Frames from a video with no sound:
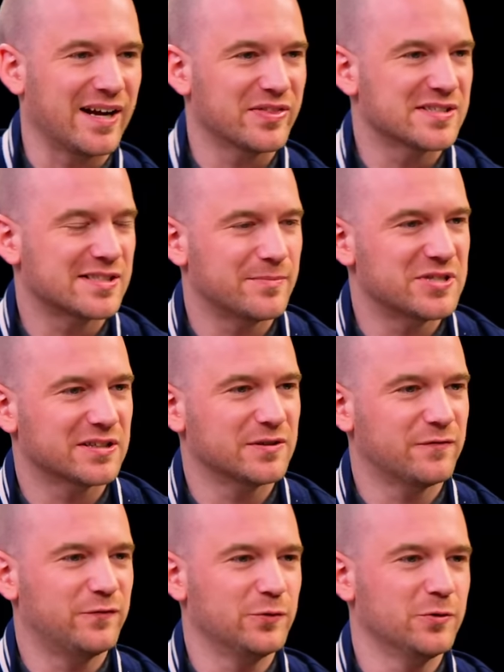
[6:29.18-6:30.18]
on the subject
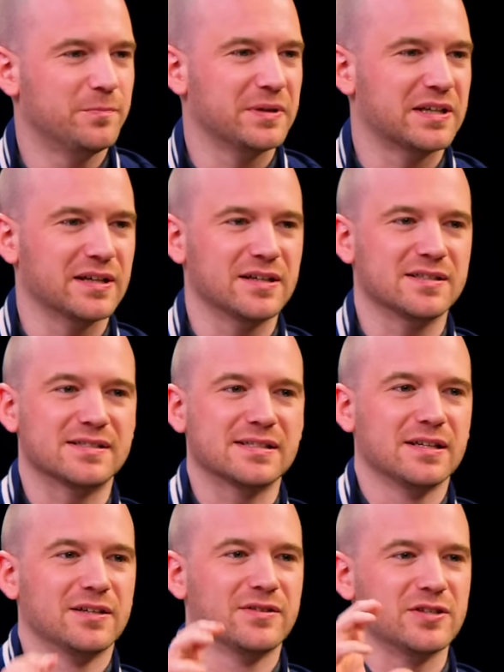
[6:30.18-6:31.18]
of food because
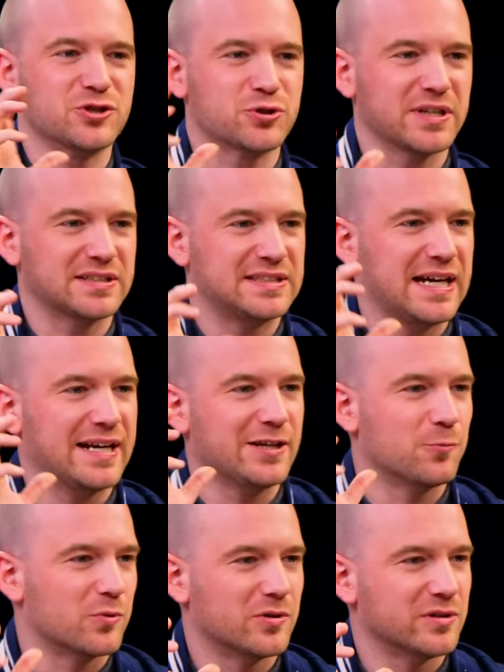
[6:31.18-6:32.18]
the Trick
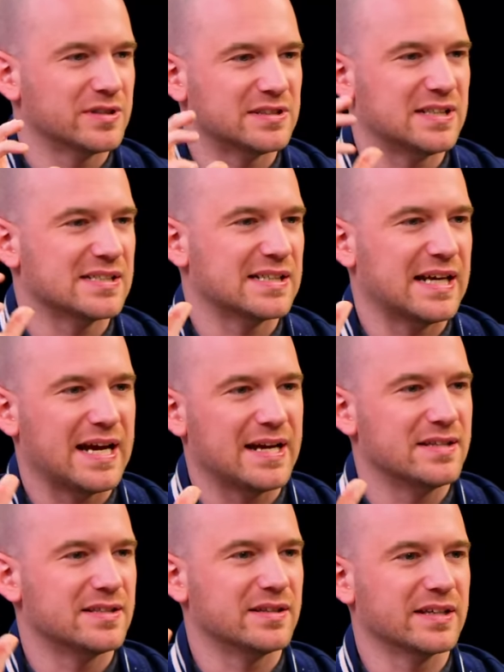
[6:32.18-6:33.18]
Daddy world, it doesn't
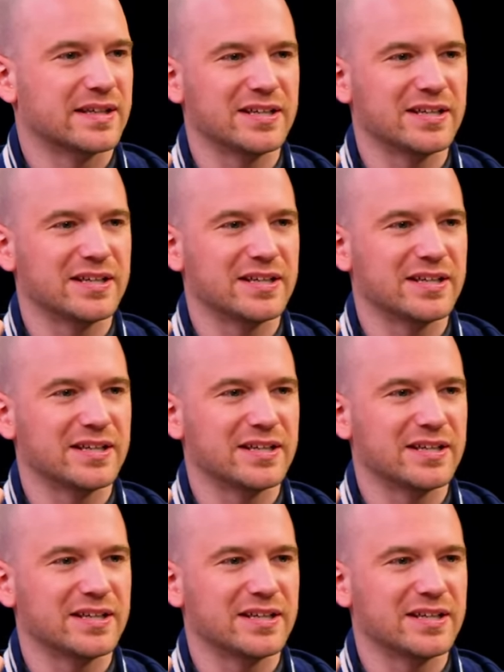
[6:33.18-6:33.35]
end in the